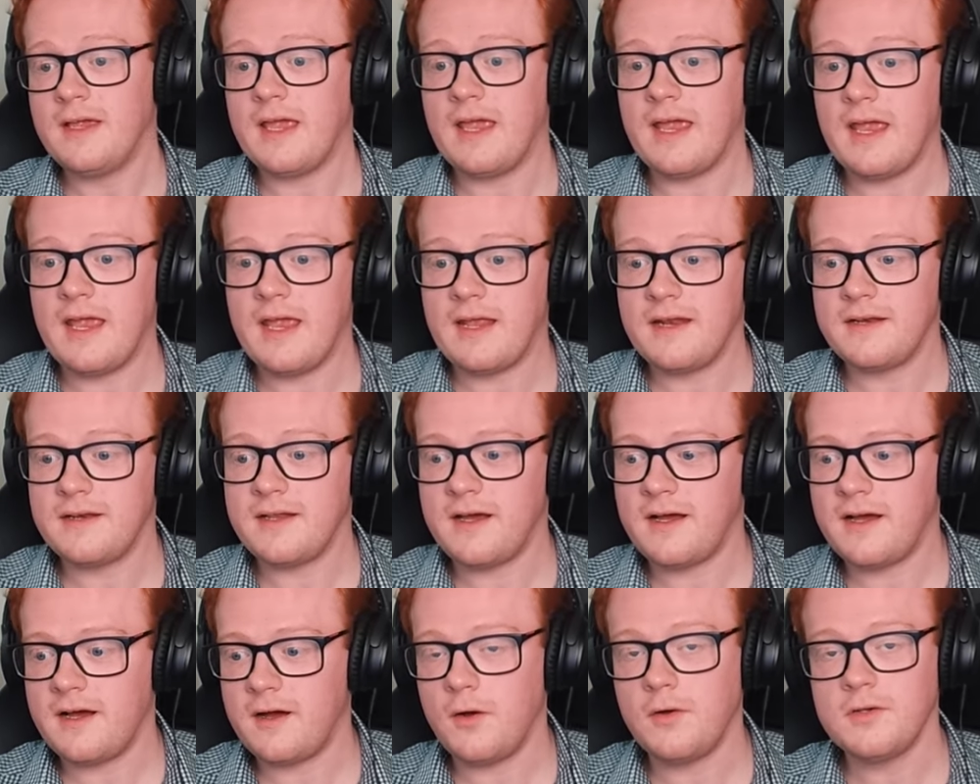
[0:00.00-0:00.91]
And
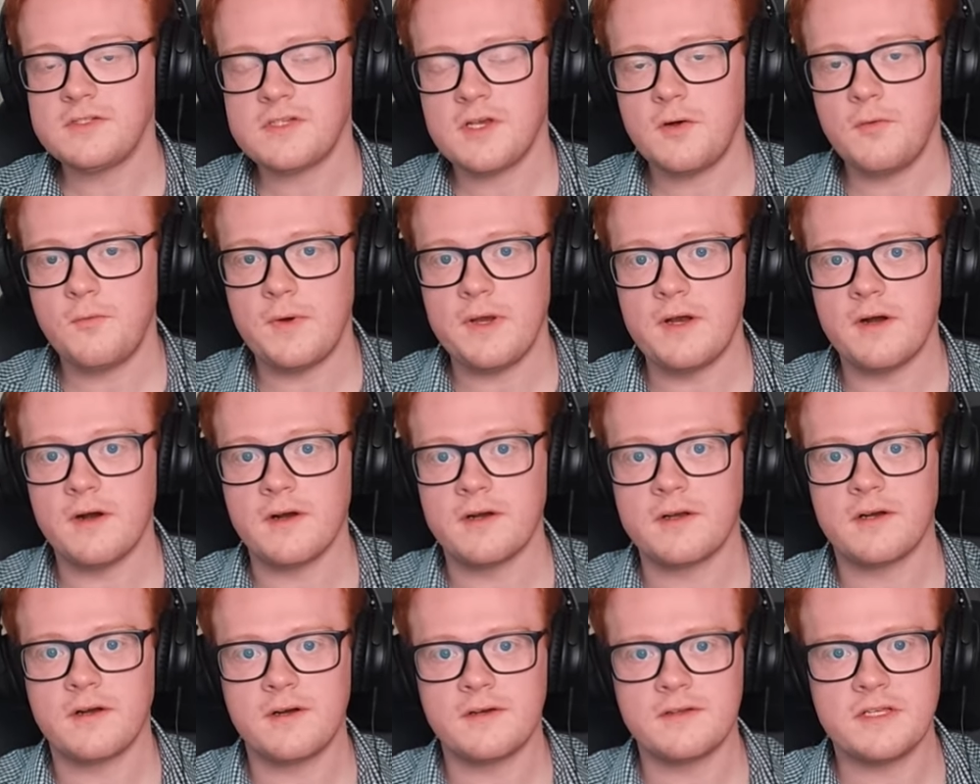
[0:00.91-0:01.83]
also we are
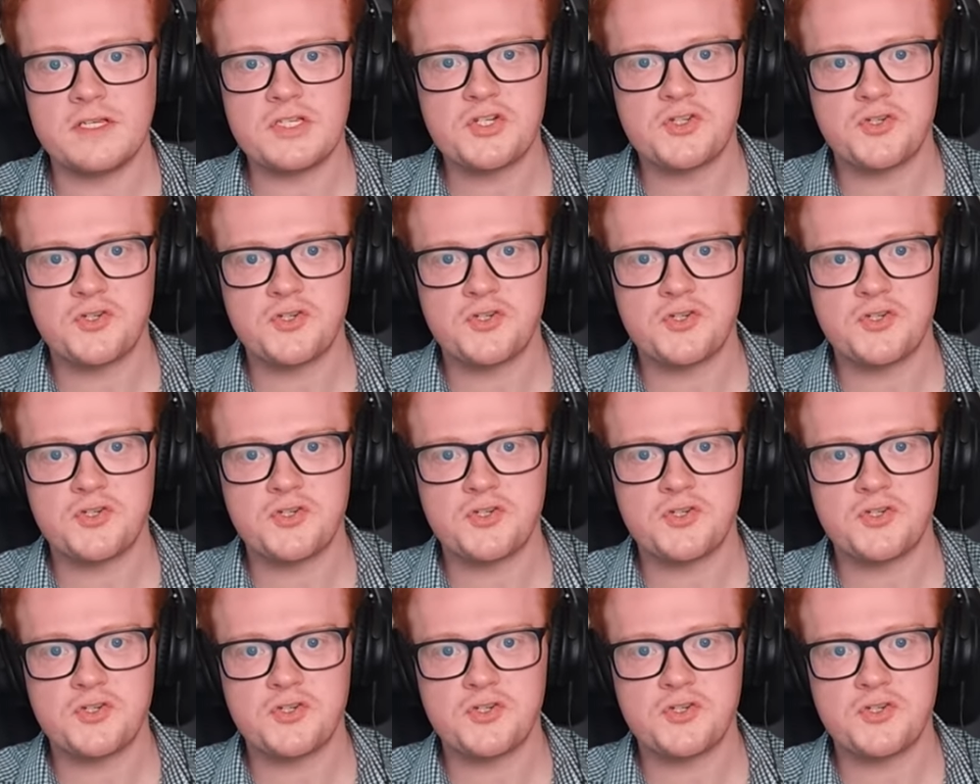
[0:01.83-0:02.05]
currently